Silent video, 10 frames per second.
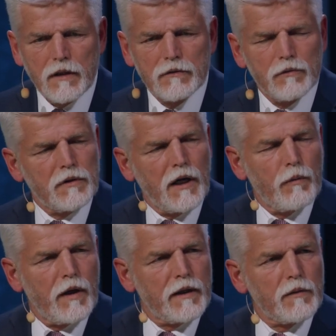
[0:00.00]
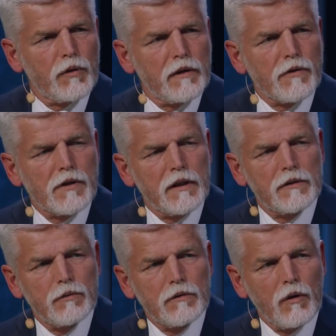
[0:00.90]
to Taiwan and potentially to